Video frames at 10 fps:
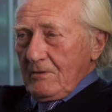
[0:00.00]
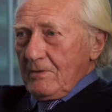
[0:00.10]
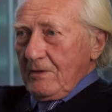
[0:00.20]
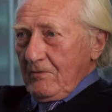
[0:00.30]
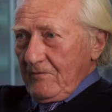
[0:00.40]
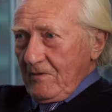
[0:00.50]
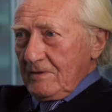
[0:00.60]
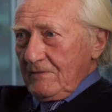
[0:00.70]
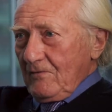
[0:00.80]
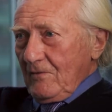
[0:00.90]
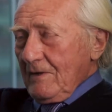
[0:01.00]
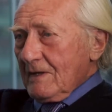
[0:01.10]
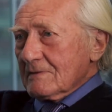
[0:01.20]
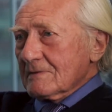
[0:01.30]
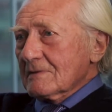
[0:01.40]
know what they were voting for.
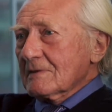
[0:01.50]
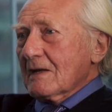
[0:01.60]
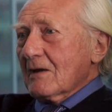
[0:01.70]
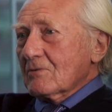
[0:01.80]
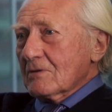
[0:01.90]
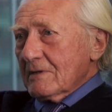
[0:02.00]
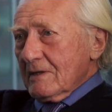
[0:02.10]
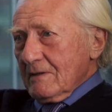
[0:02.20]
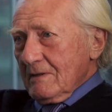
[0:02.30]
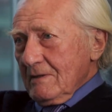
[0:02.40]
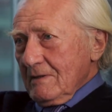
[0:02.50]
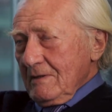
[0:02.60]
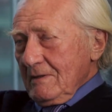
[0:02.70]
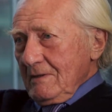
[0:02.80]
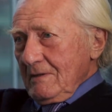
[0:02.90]
How could they?
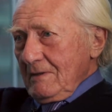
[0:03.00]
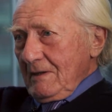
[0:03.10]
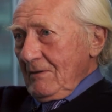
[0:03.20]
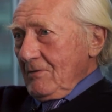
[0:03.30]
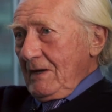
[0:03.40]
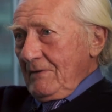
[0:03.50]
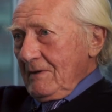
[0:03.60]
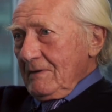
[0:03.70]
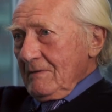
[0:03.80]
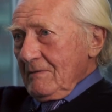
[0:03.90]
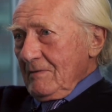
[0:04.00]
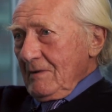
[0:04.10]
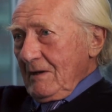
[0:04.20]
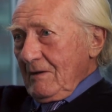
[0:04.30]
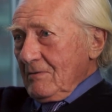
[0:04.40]
How can they?
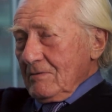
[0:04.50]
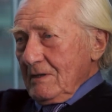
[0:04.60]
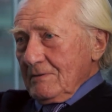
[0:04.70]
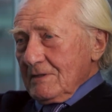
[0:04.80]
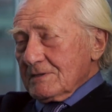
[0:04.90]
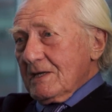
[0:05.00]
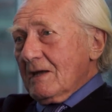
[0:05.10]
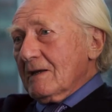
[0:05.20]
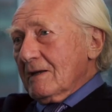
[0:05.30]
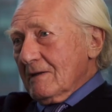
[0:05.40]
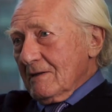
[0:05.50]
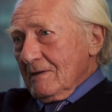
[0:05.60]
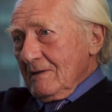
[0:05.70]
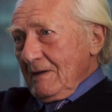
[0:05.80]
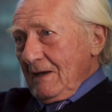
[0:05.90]
How, at this day,
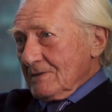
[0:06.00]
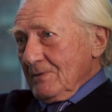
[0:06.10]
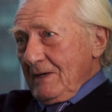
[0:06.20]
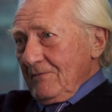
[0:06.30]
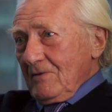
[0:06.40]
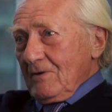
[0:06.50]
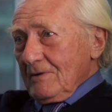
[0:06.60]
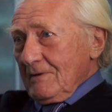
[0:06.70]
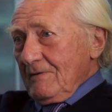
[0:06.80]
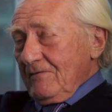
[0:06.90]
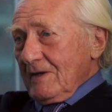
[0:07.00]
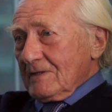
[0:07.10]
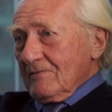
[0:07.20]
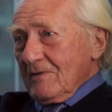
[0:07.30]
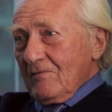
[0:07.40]
as we haven't got an
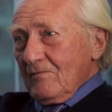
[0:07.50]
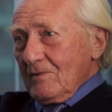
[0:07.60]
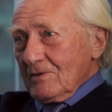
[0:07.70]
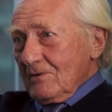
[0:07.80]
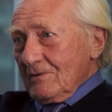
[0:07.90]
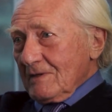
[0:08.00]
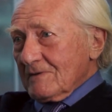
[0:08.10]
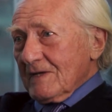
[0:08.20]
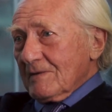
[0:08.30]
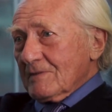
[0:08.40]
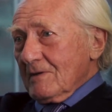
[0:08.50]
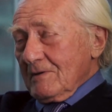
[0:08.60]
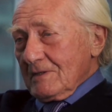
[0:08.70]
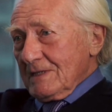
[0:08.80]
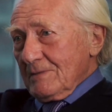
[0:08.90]
effective government or
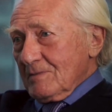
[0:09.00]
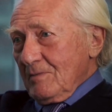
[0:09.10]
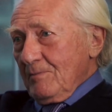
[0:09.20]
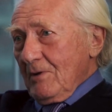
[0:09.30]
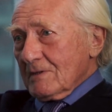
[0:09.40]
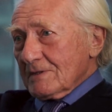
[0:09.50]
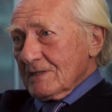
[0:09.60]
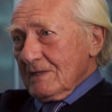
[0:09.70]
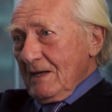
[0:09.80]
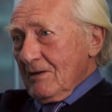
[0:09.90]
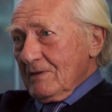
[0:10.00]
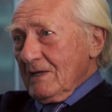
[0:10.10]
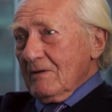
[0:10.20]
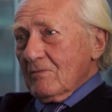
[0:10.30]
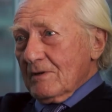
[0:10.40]
an acceptable policy, how can
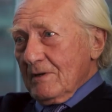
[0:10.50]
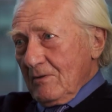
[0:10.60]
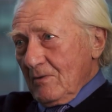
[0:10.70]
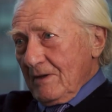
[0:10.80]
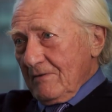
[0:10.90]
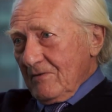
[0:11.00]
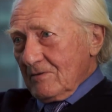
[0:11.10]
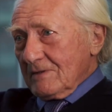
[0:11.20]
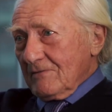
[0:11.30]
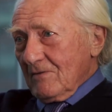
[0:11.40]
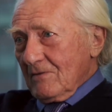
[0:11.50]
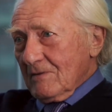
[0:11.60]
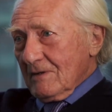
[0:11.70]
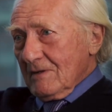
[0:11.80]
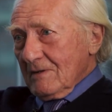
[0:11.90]
anyone know what they're voting for?
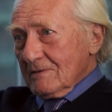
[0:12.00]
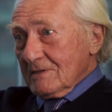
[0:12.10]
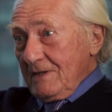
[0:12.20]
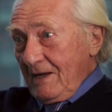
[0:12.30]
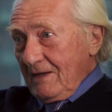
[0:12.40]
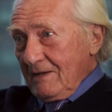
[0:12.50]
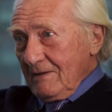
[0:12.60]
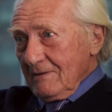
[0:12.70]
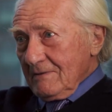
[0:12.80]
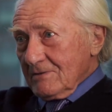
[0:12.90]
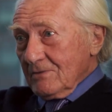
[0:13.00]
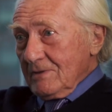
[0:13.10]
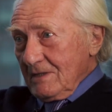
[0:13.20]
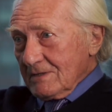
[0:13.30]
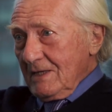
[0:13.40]
Today, 2
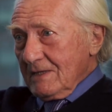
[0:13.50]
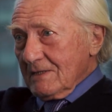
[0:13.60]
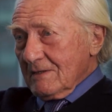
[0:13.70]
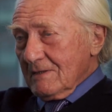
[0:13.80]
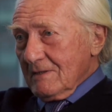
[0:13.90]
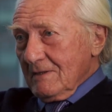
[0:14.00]
years later.